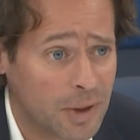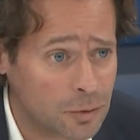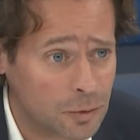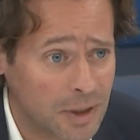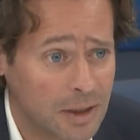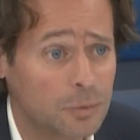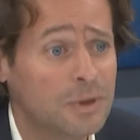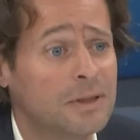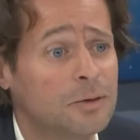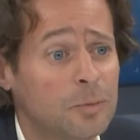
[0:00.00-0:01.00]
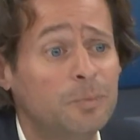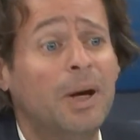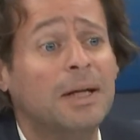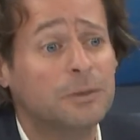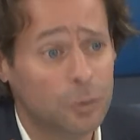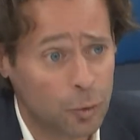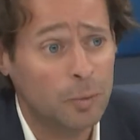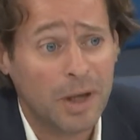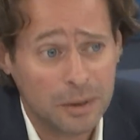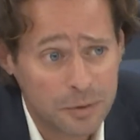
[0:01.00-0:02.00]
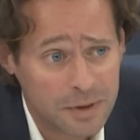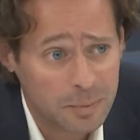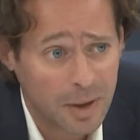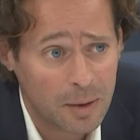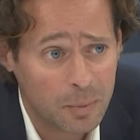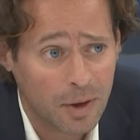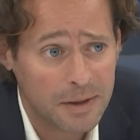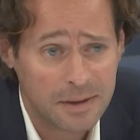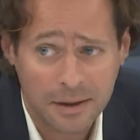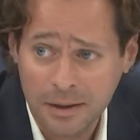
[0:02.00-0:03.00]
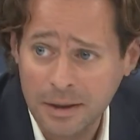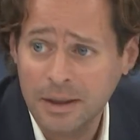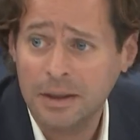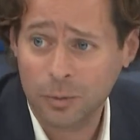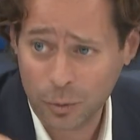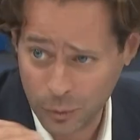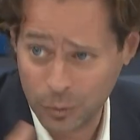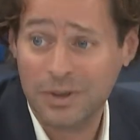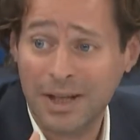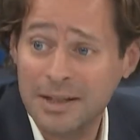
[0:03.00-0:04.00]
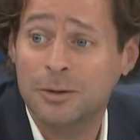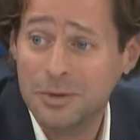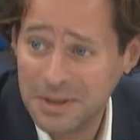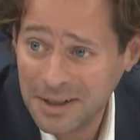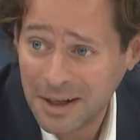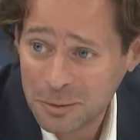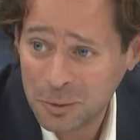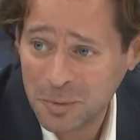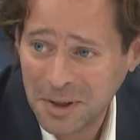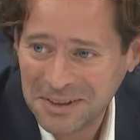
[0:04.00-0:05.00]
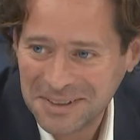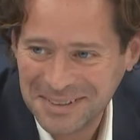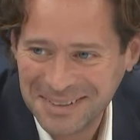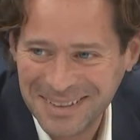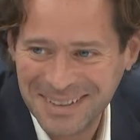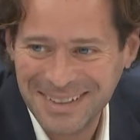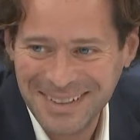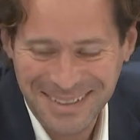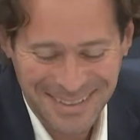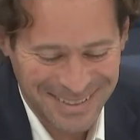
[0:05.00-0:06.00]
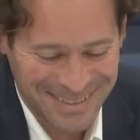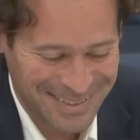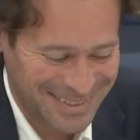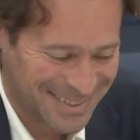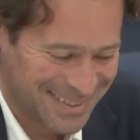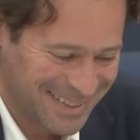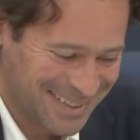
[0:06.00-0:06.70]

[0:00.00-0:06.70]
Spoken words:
the digital footprint. They have to understand each other as well. We have to ally thanks